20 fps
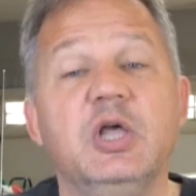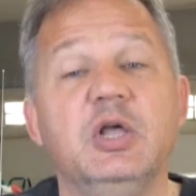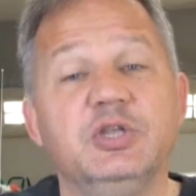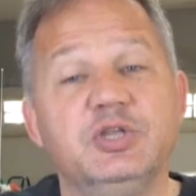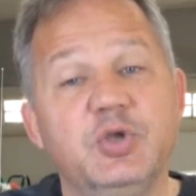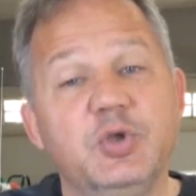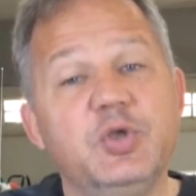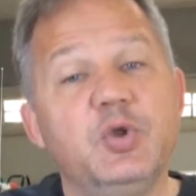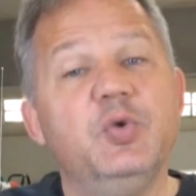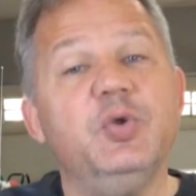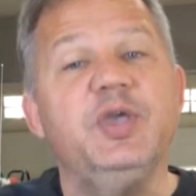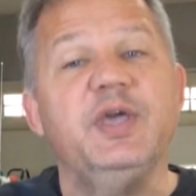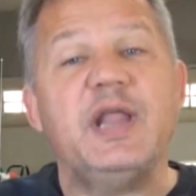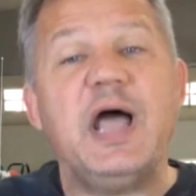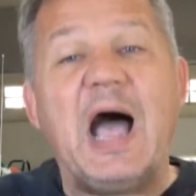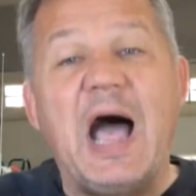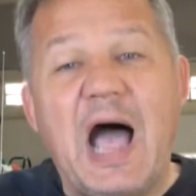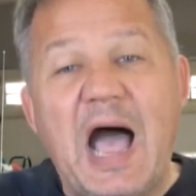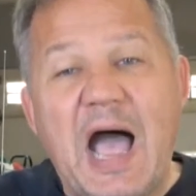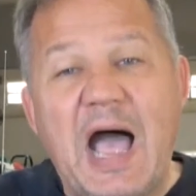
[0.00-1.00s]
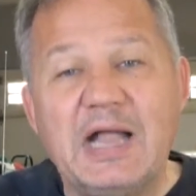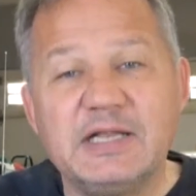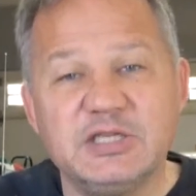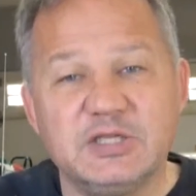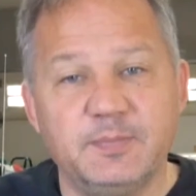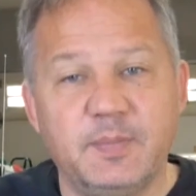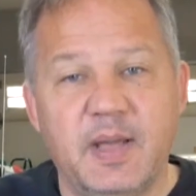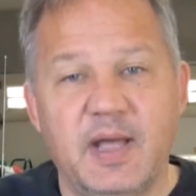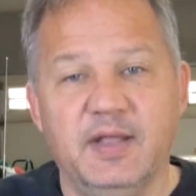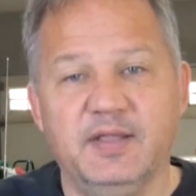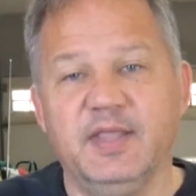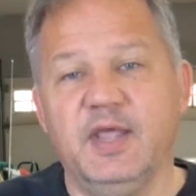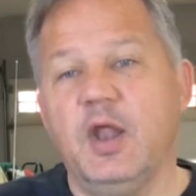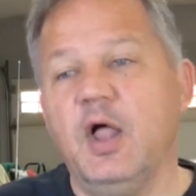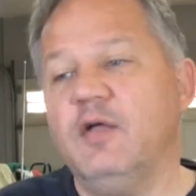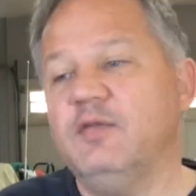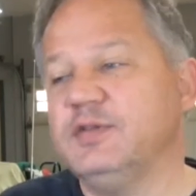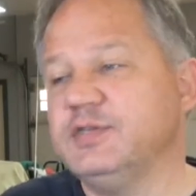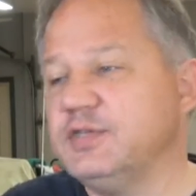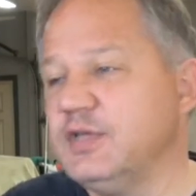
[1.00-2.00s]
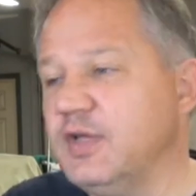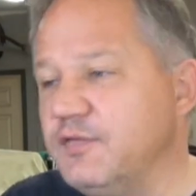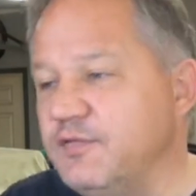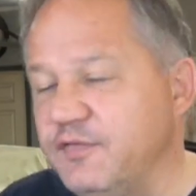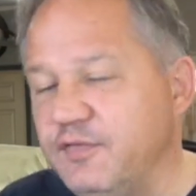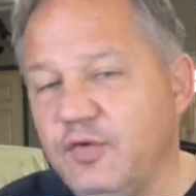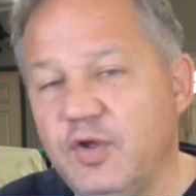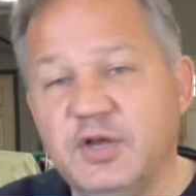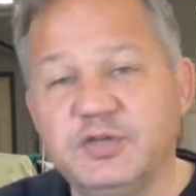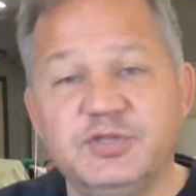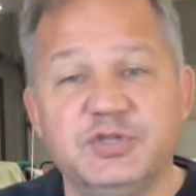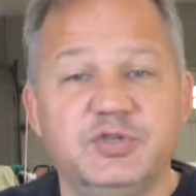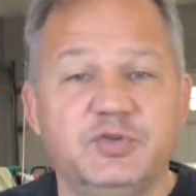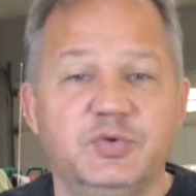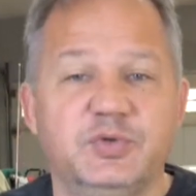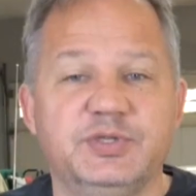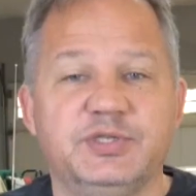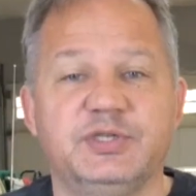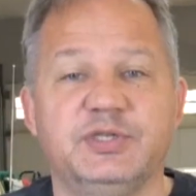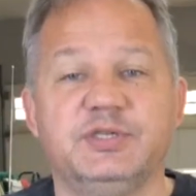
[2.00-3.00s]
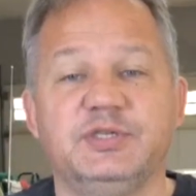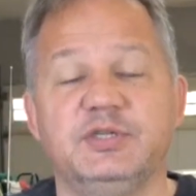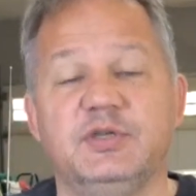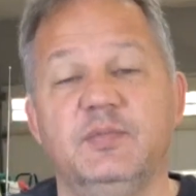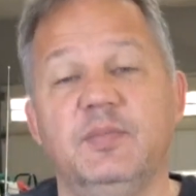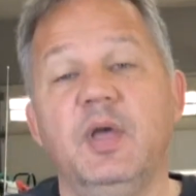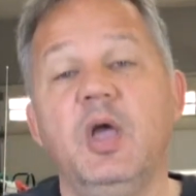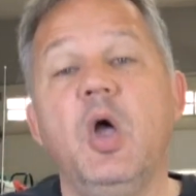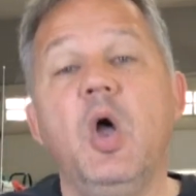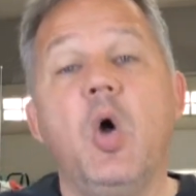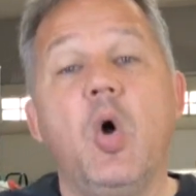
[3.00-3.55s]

so you don't get a hot spot that all of a sudden flushes through the system,